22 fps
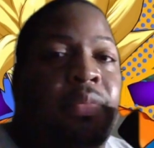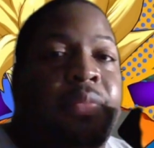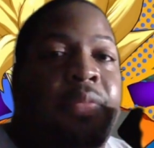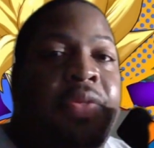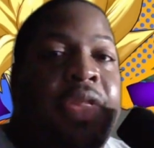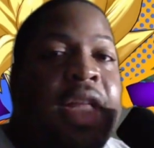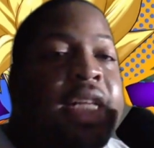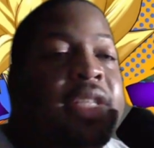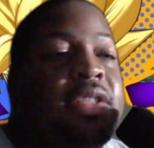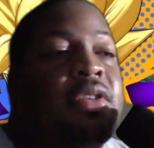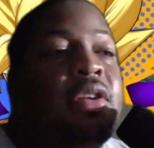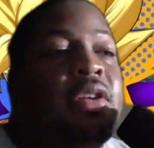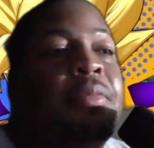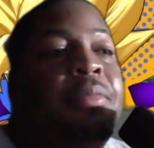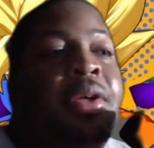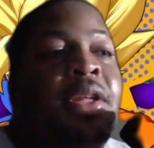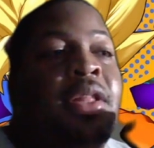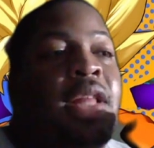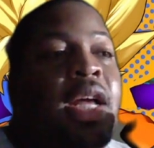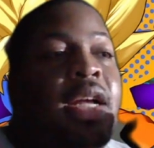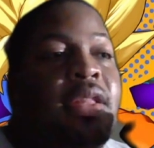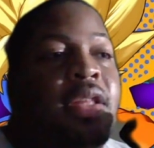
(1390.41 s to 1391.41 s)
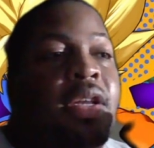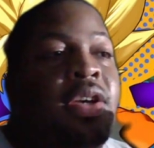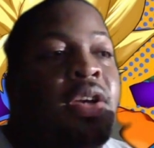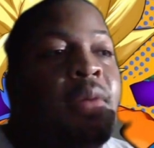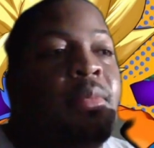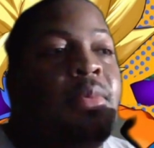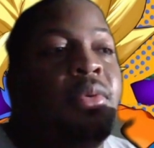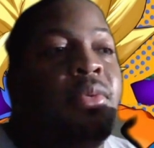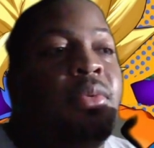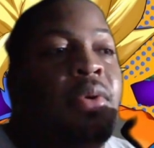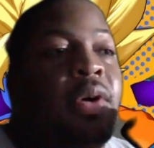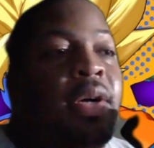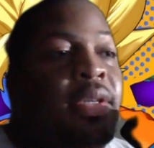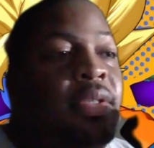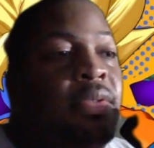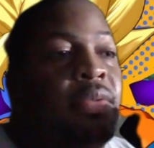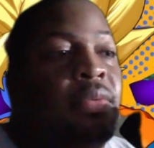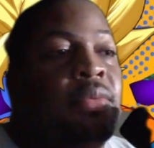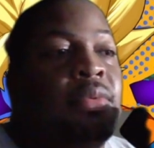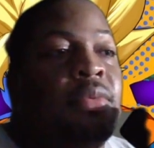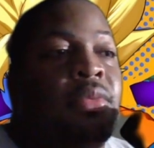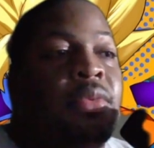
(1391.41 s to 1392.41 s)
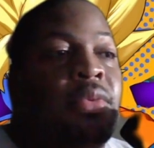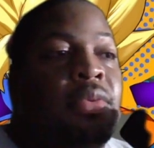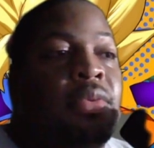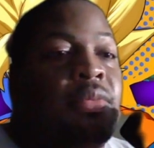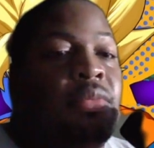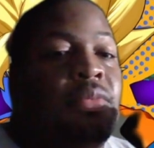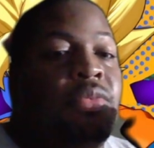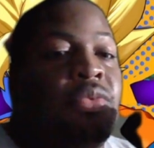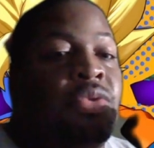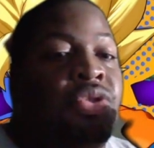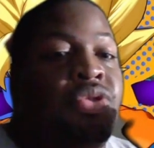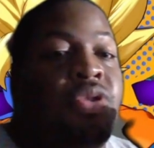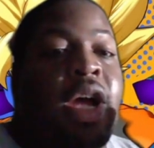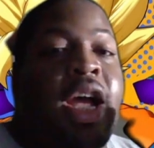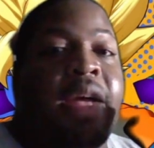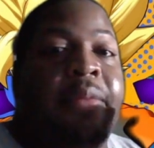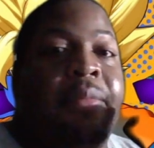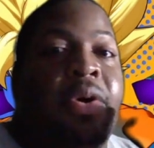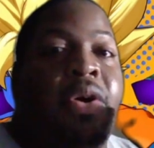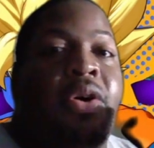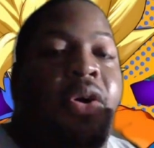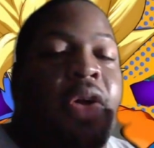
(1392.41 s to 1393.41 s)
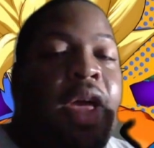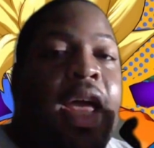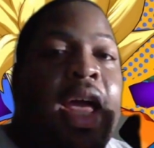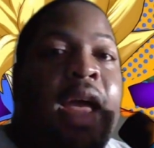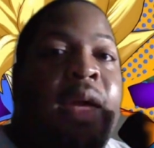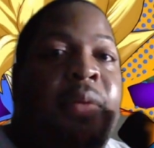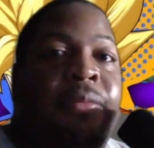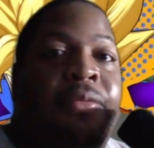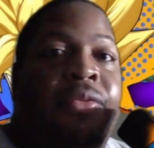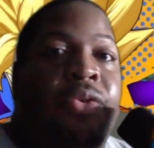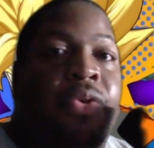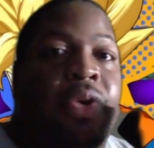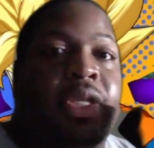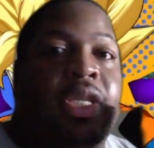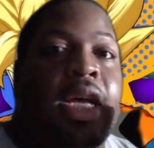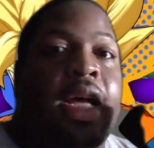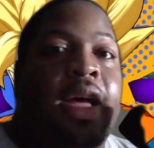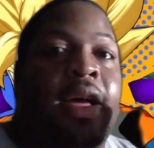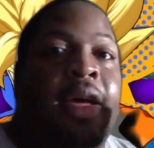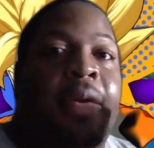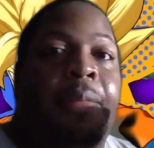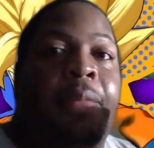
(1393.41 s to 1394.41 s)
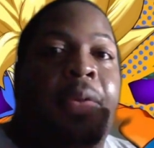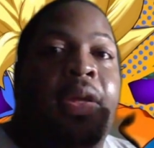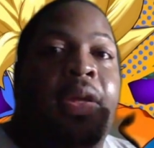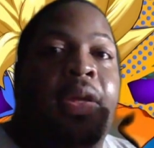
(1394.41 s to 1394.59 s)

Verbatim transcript: That's going to be like the number one Dragon Ball game for a time,